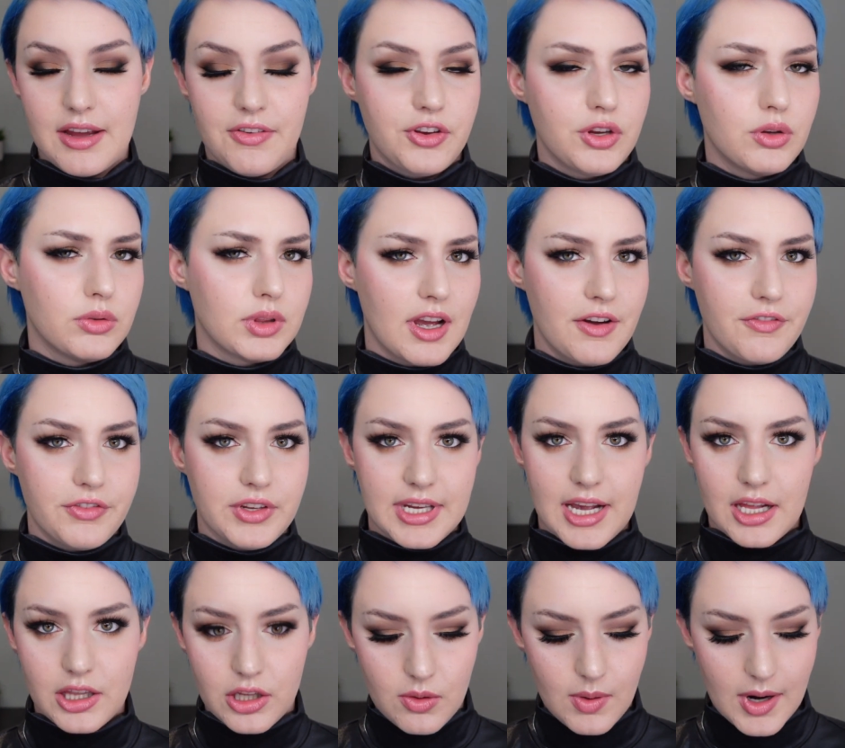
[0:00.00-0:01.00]
If you love
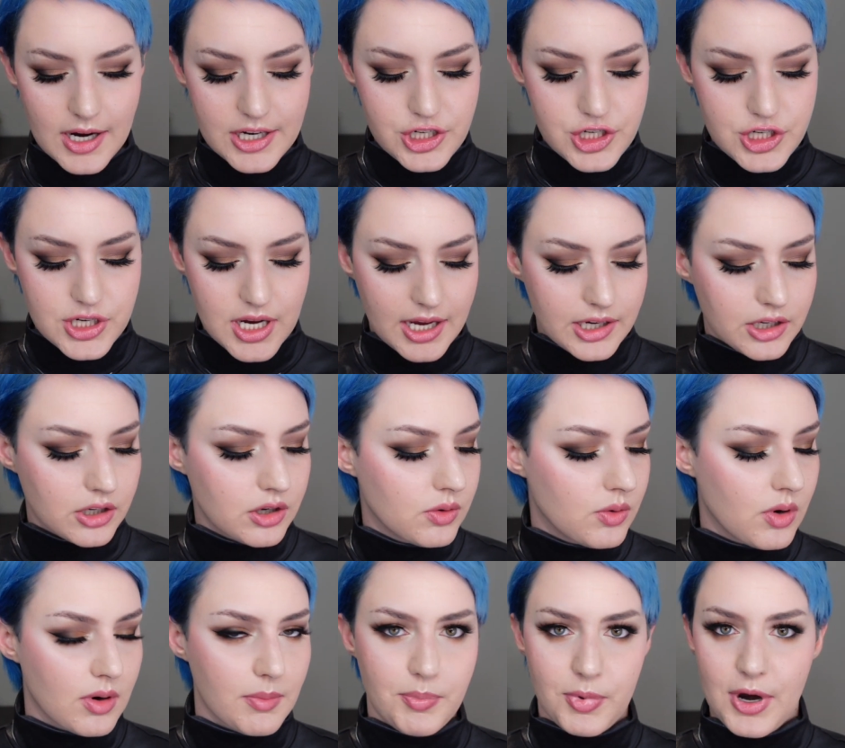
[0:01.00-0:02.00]
yellow eyeshadow
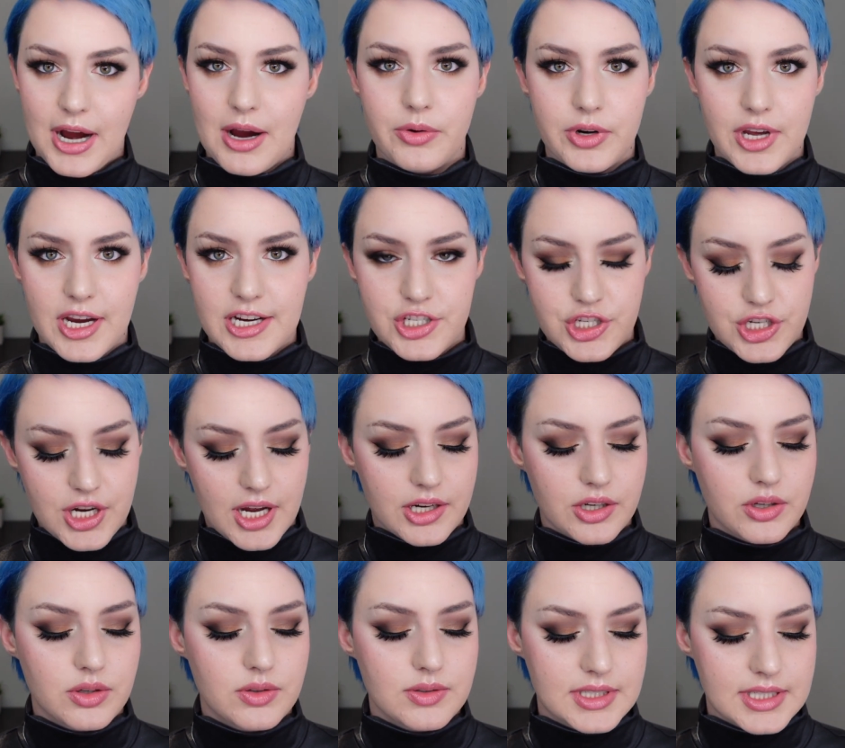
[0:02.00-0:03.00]
or brown
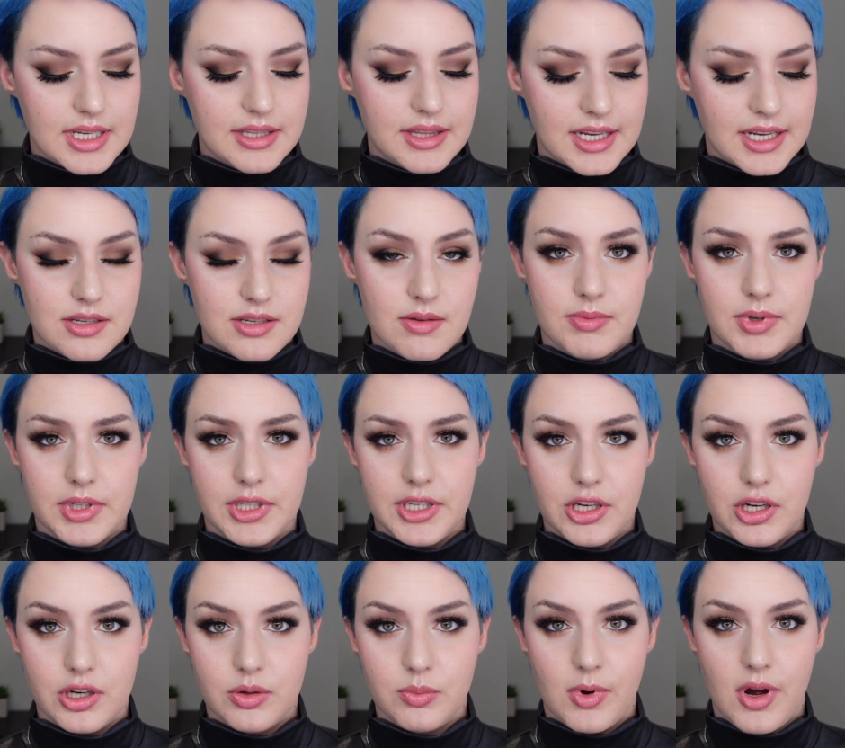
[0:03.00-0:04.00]
eyeshadows, a really
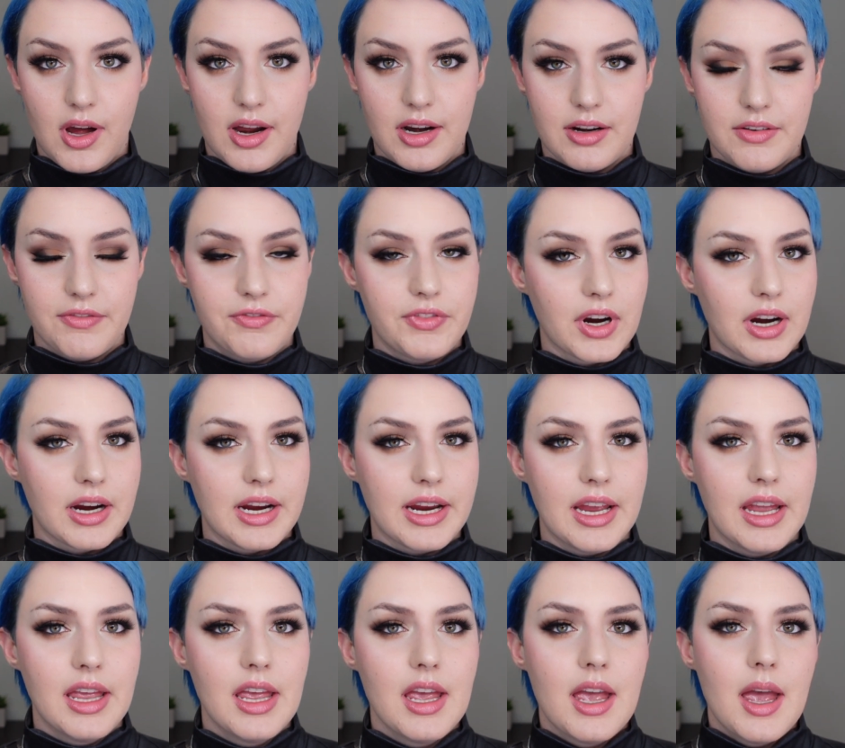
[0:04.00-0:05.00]
good one.
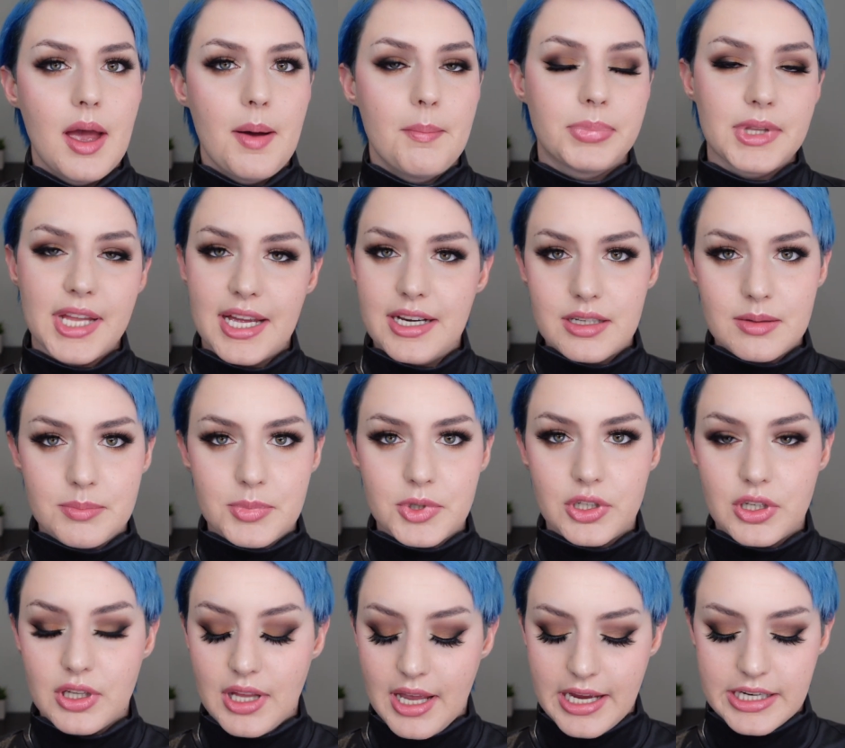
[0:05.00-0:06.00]
Very
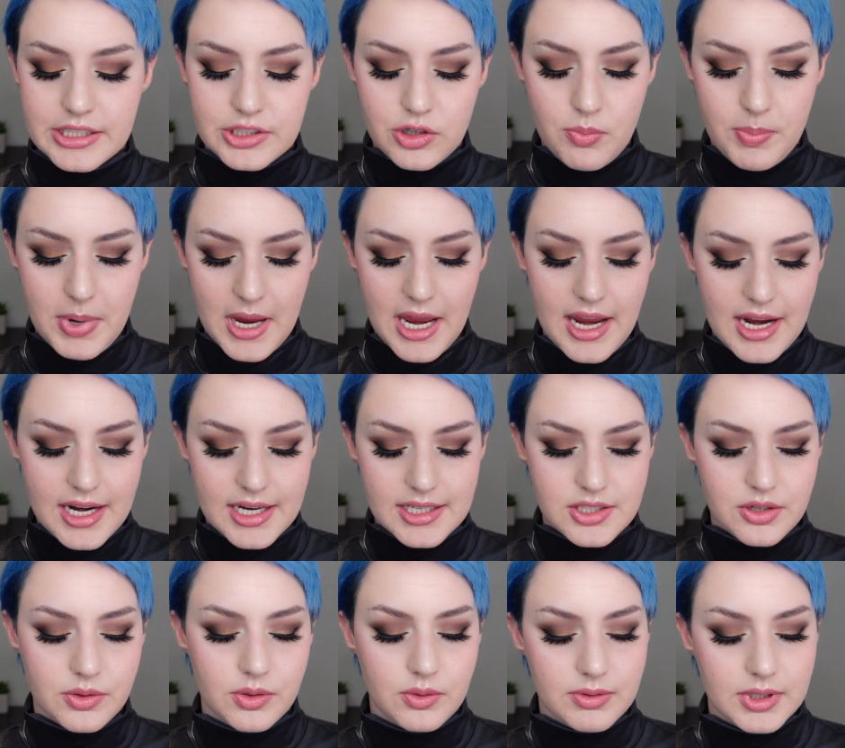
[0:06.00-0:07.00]
blendable and opaque,
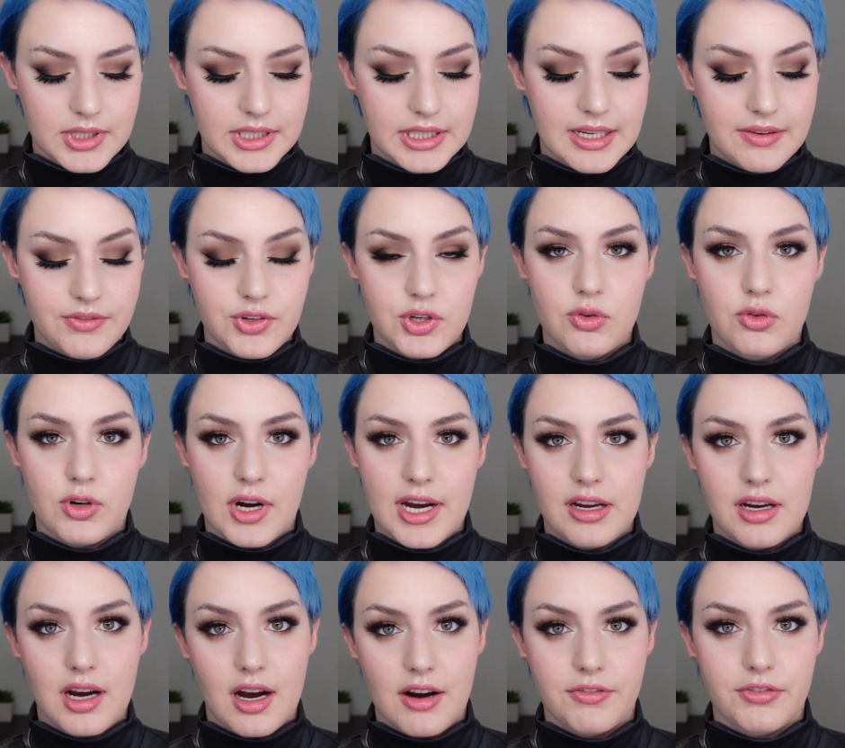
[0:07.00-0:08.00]
so it'll really give you
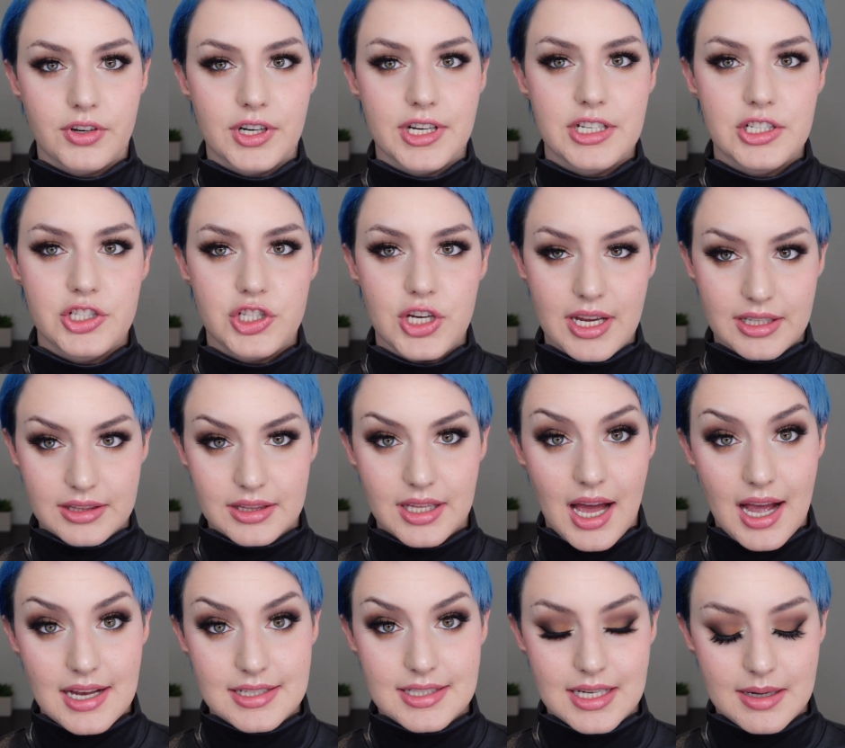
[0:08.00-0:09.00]
great coverage and
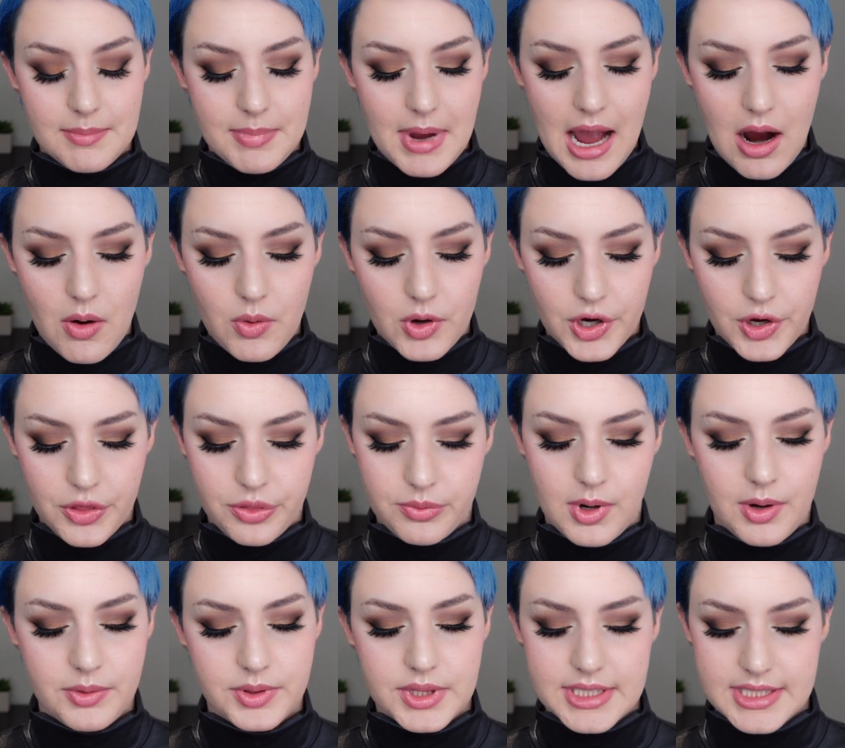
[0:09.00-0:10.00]
lasting power
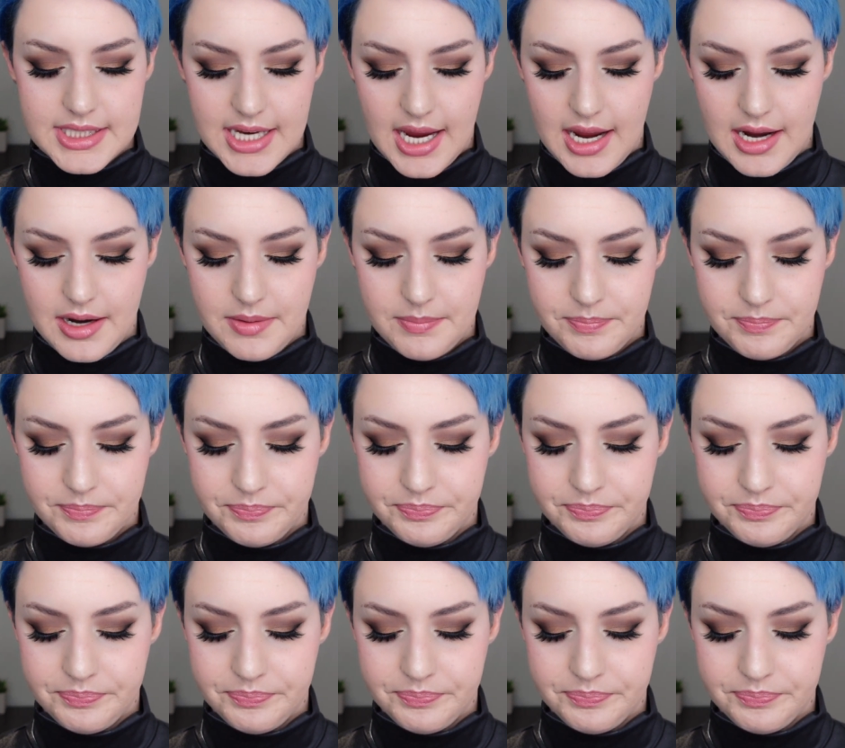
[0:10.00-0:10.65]
throughout the day.